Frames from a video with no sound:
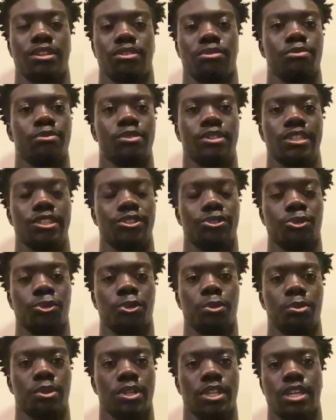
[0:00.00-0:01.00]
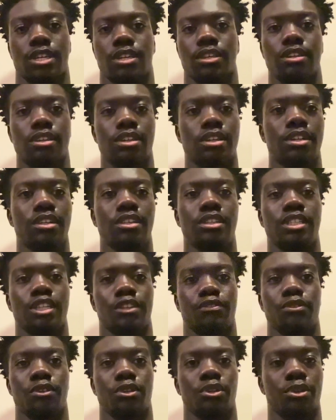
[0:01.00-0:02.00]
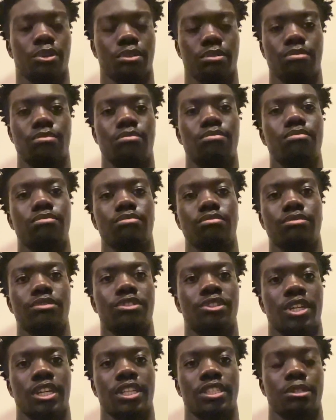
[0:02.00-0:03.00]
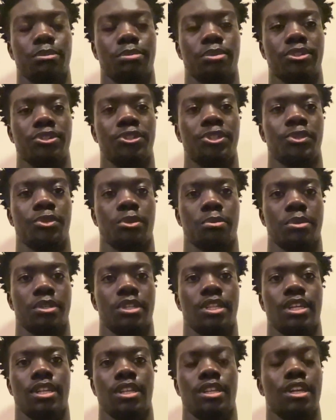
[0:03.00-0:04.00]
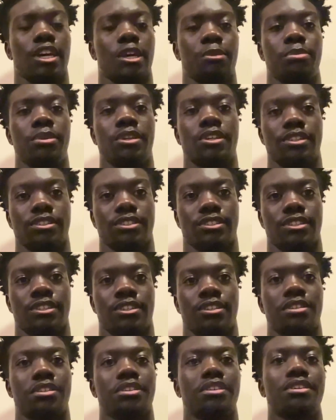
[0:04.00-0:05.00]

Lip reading: Obviously it's normal. Like, if you're not trying to pursue women, then I'd be concerned.